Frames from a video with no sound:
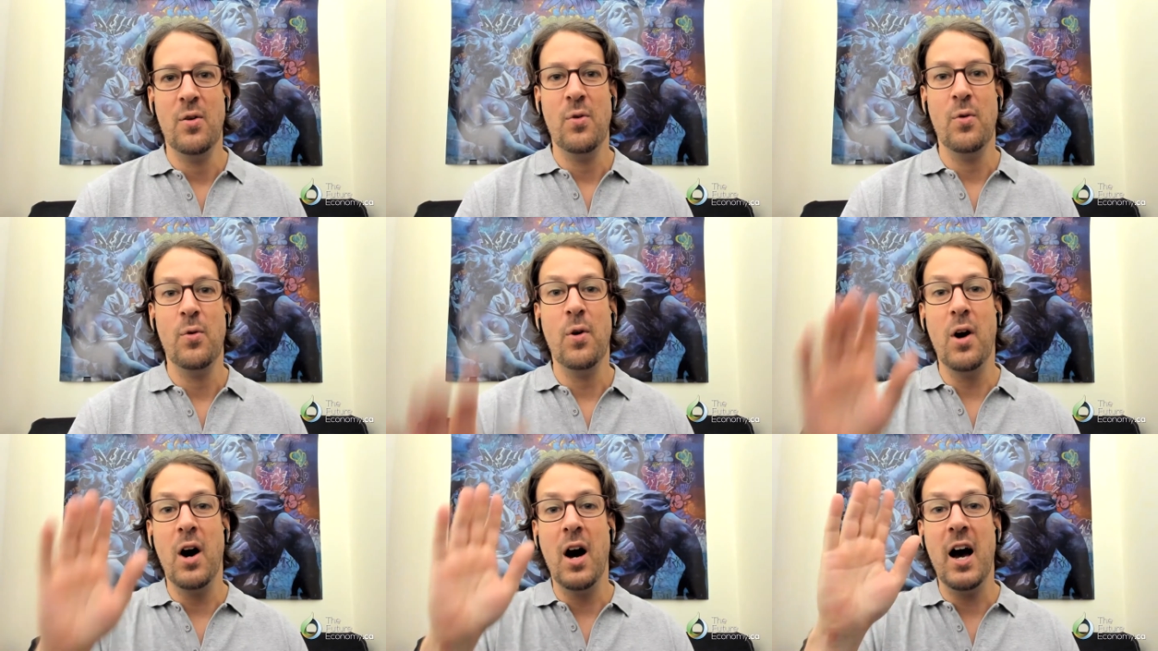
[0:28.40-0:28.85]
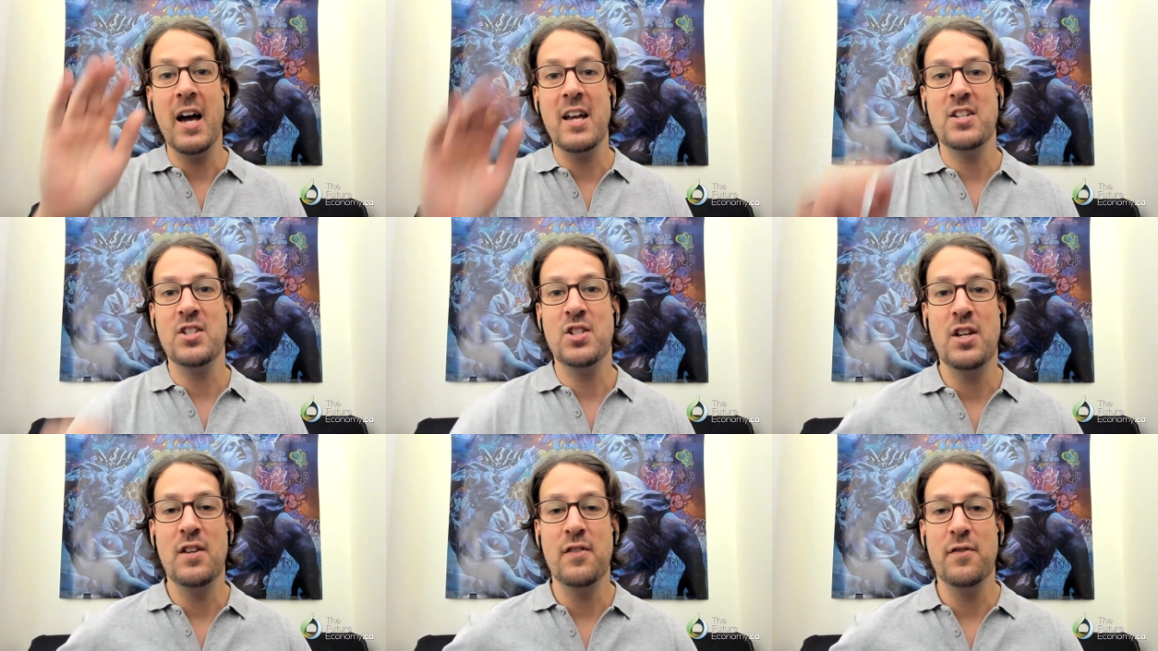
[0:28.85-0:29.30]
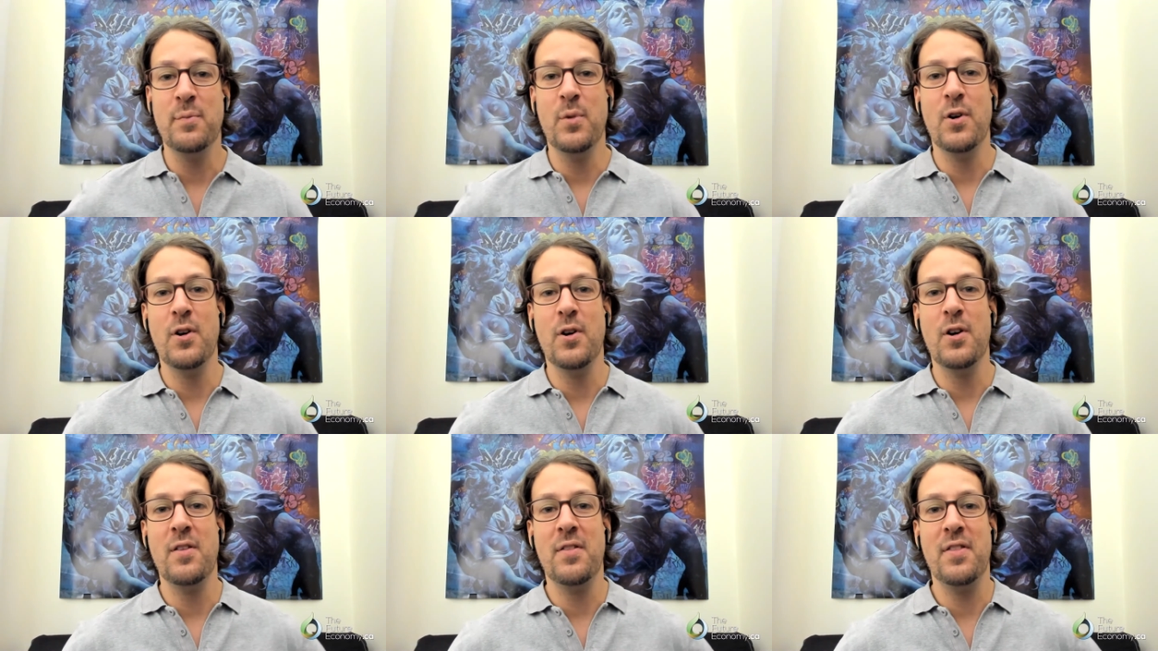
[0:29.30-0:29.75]
Well, hi, Chief
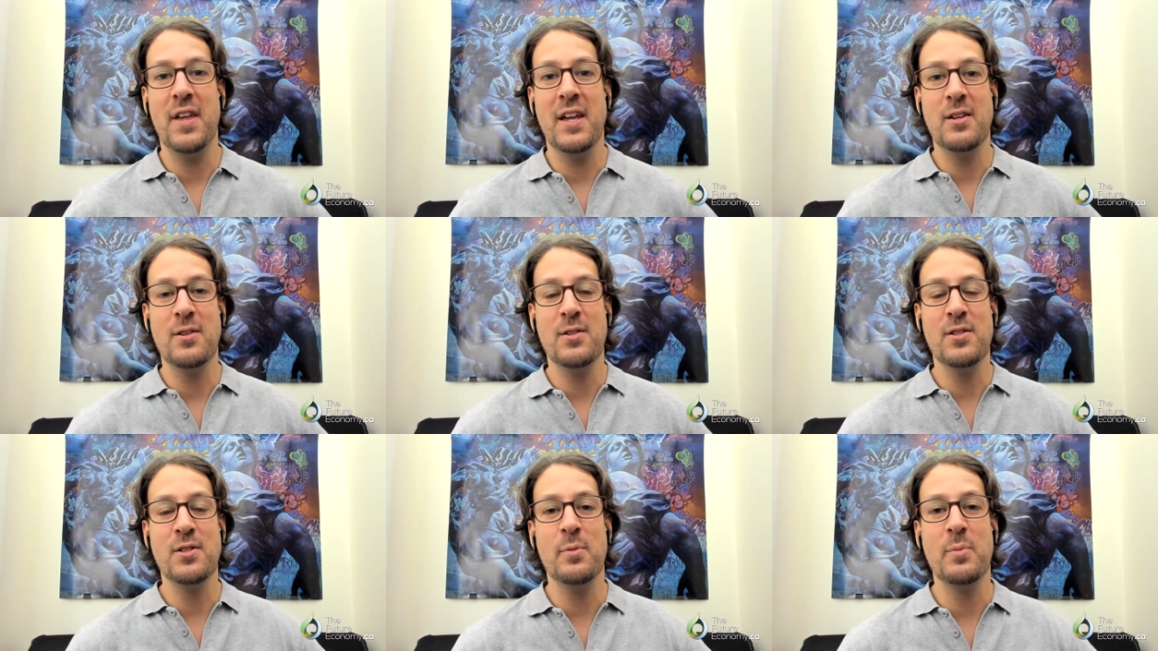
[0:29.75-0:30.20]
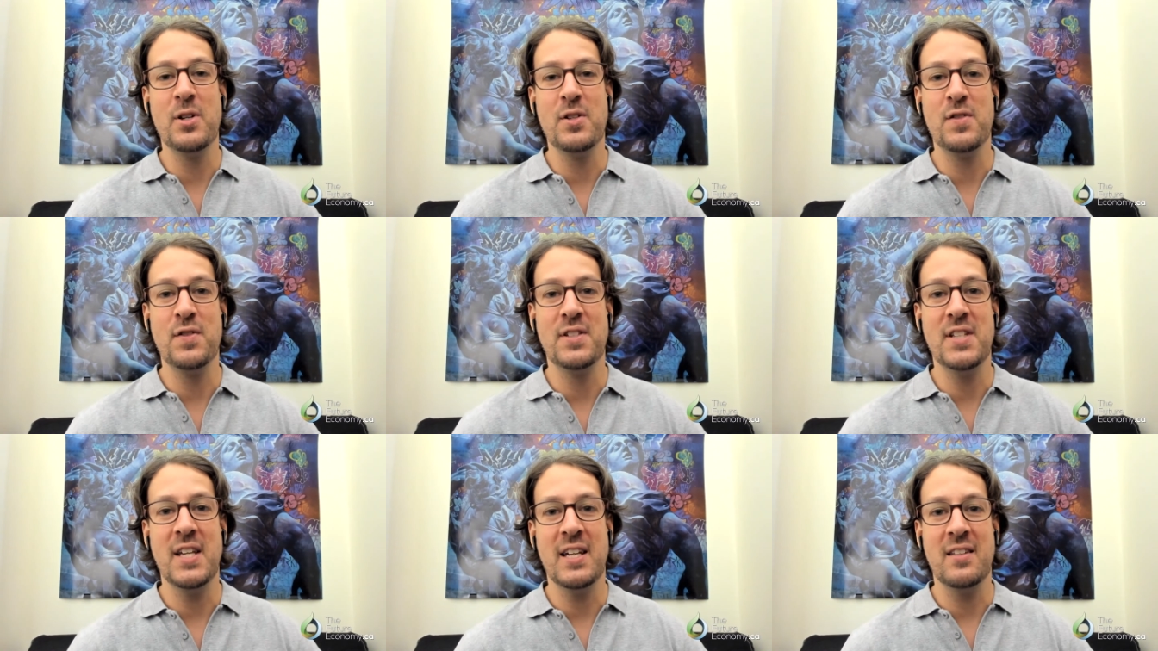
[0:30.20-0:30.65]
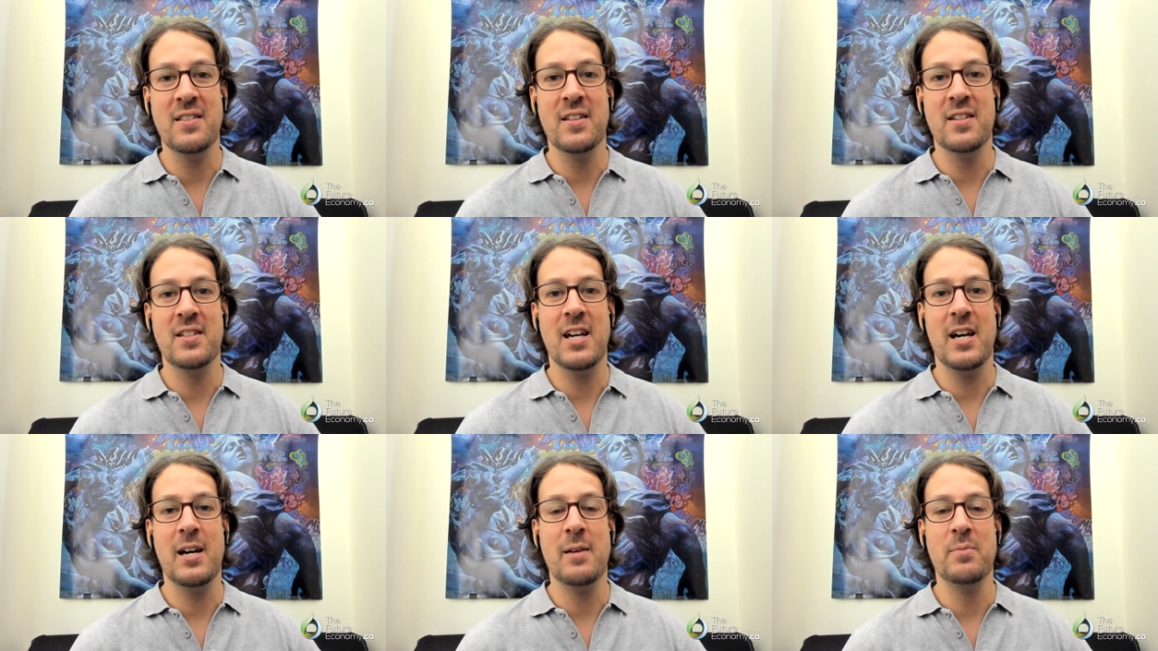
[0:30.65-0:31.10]
Morin. Thank you so much for taking the
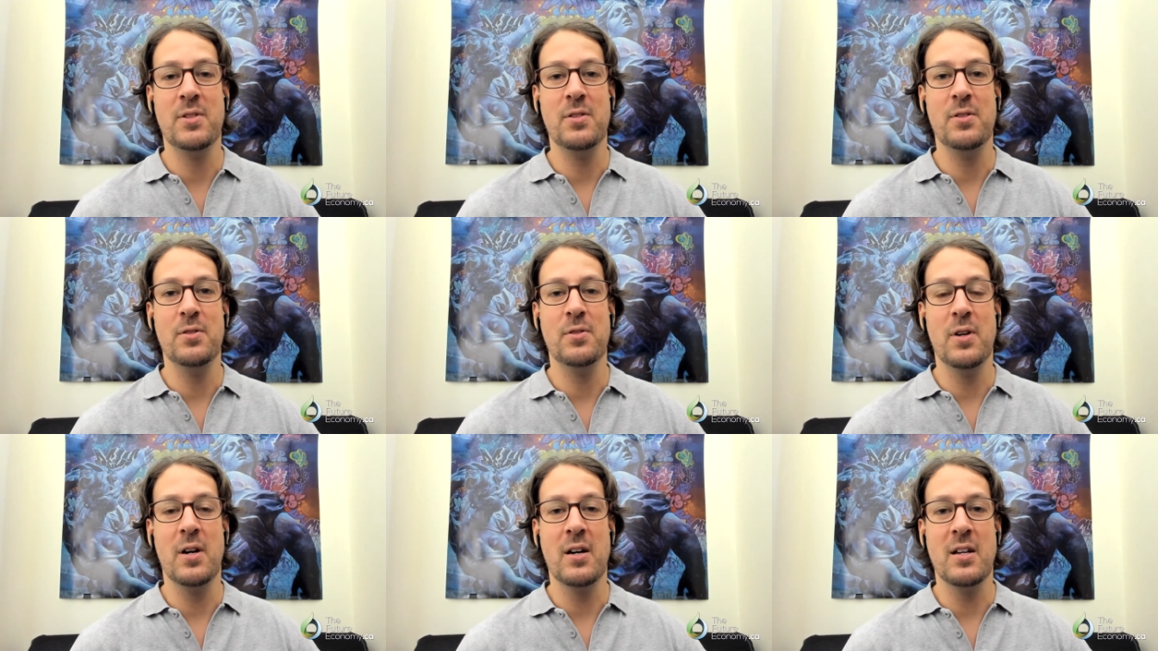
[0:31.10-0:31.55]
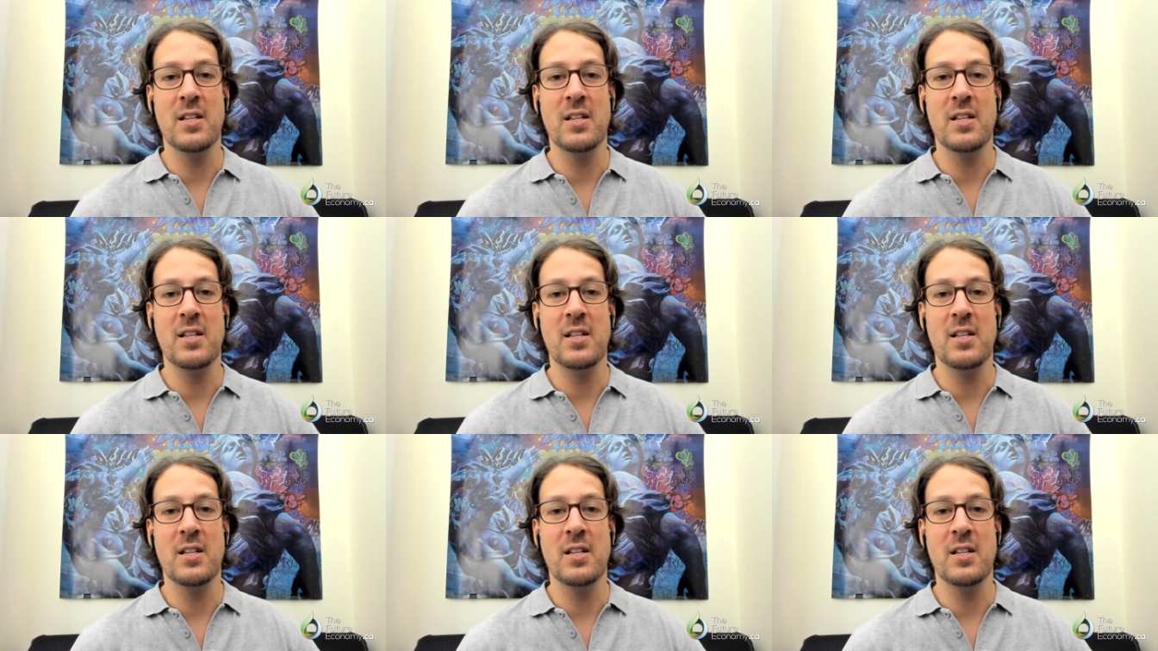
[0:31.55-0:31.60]
time to uh,